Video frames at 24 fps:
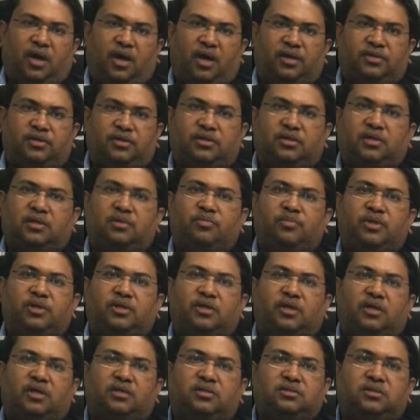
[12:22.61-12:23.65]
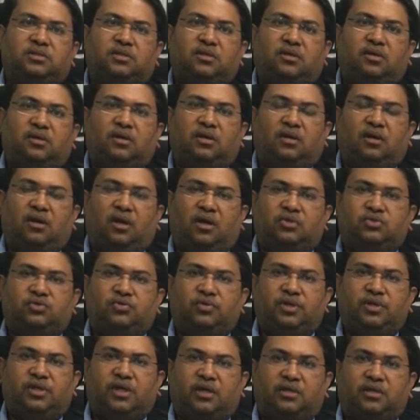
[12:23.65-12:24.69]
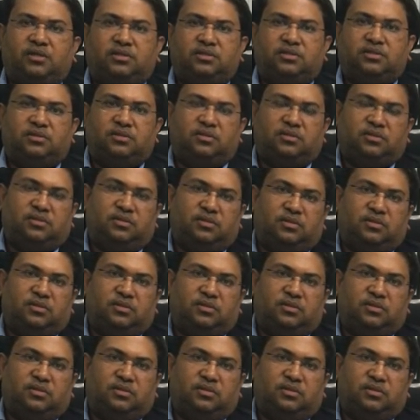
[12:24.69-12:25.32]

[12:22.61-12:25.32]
entertainment tax, luxury tax.